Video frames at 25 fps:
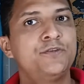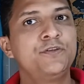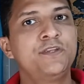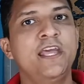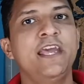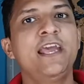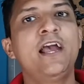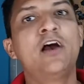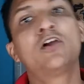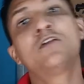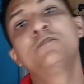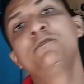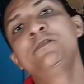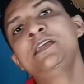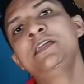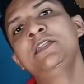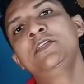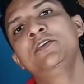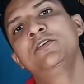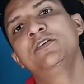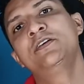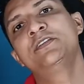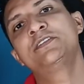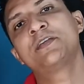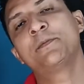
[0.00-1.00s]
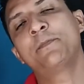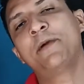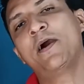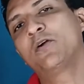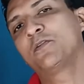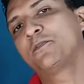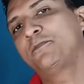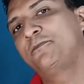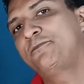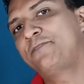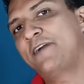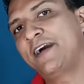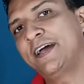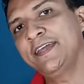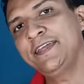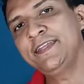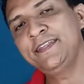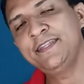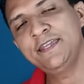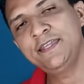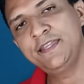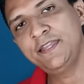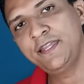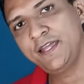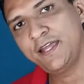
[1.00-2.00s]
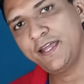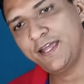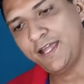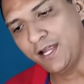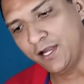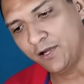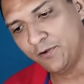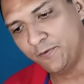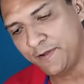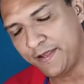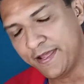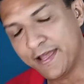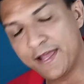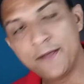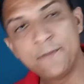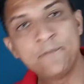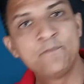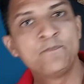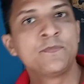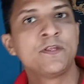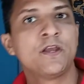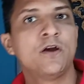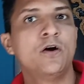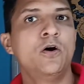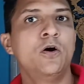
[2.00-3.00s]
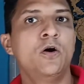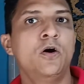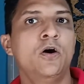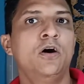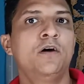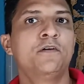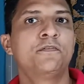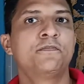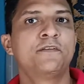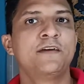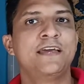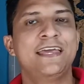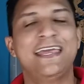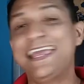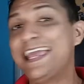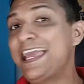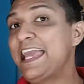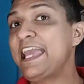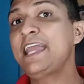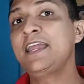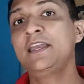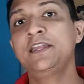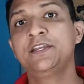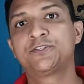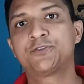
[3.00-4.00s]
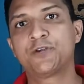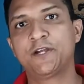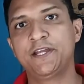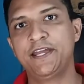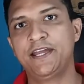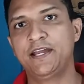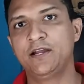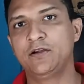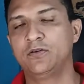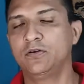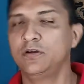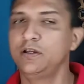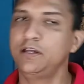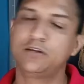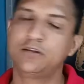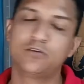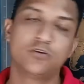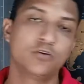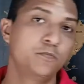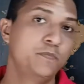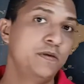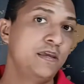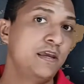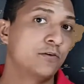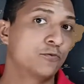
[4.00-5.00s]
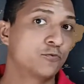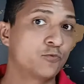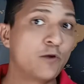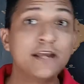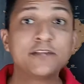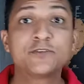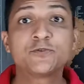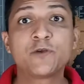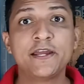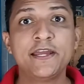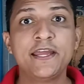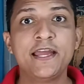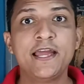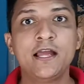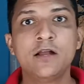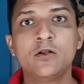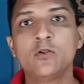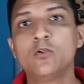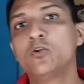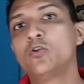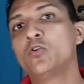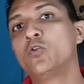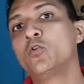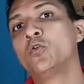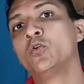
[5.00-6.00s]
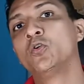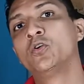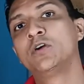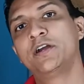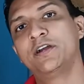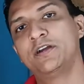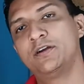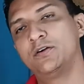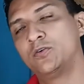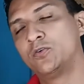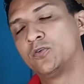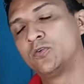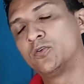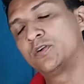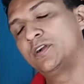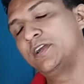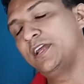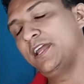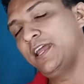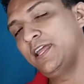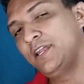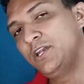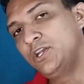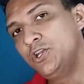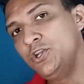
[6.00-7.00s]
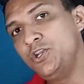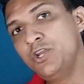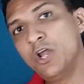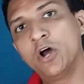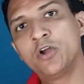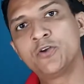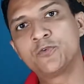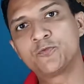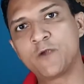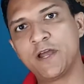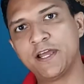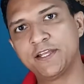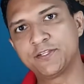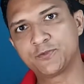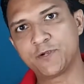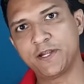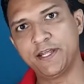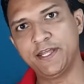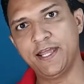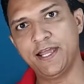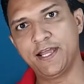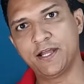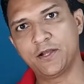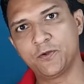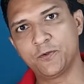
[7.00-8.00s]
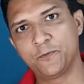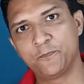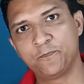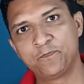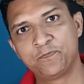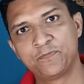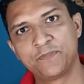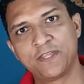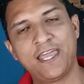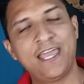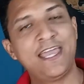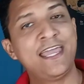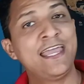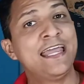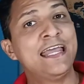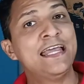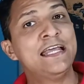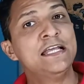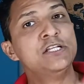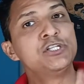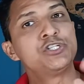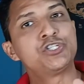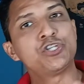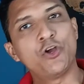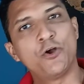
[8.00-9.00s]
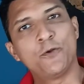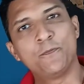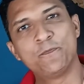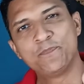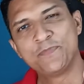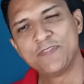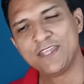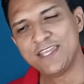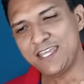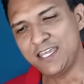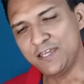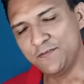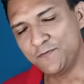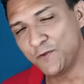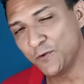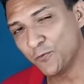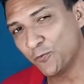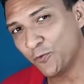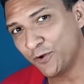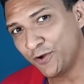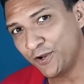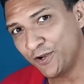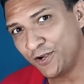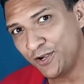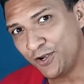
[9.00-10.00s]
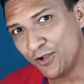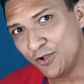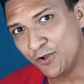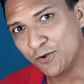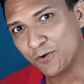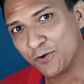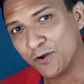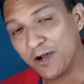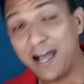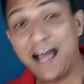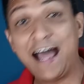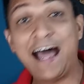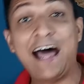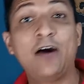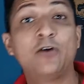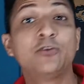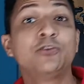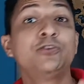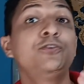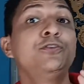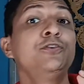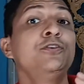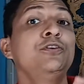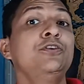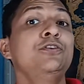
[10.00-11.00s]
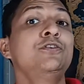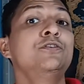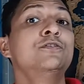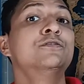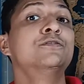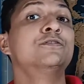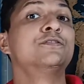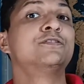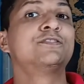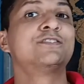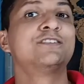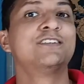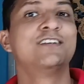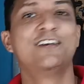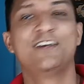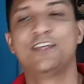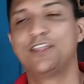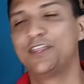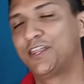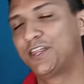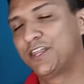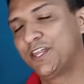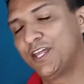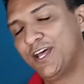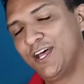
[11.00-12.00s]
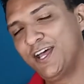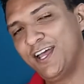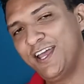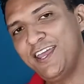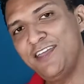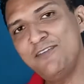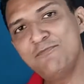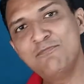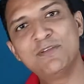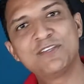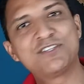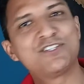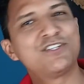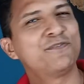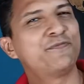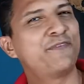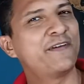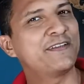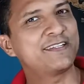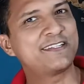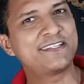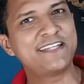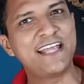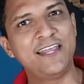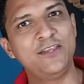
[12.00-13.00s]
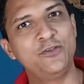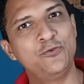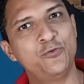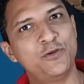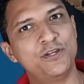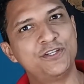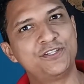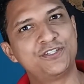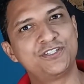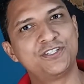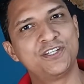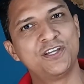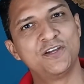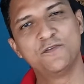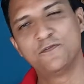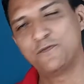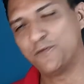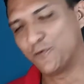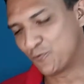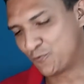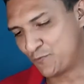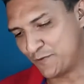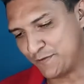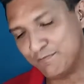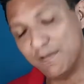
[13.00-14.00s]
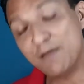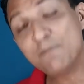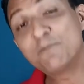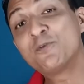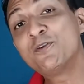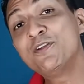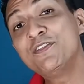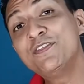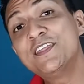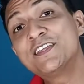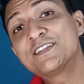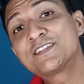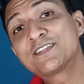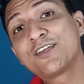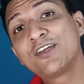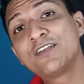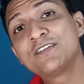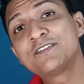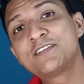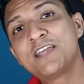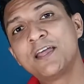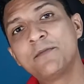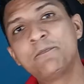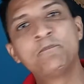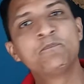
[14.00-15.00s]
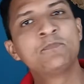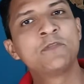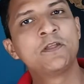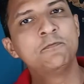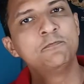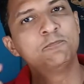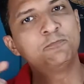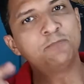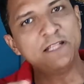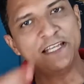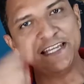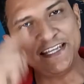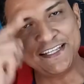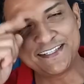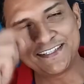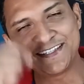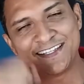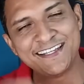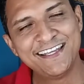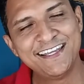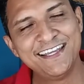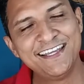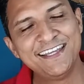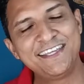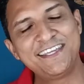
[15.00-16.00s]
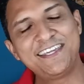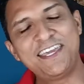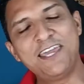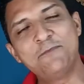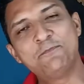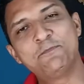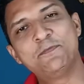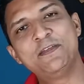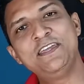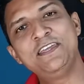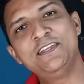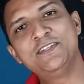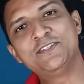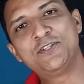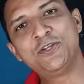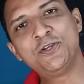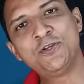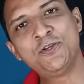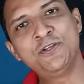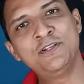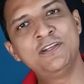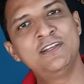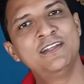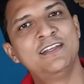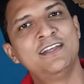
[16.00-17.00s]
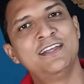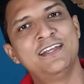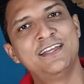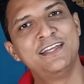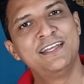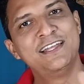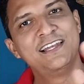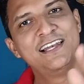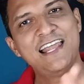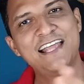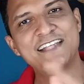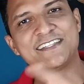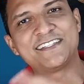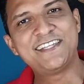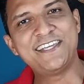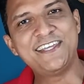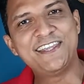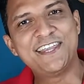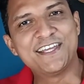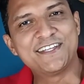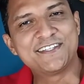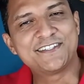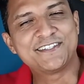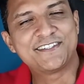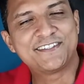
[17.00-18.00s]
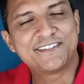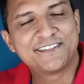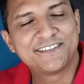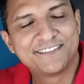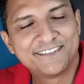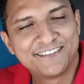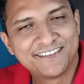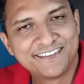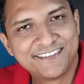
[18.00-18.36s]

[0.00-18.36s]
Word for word: today our video is about finding the area of any triangle. It could be a right triangle or, or a non-right triangle, okay? So, if you want to know how to use the image of a sandwich for remembering this concept, please keep in tune. Let's see this.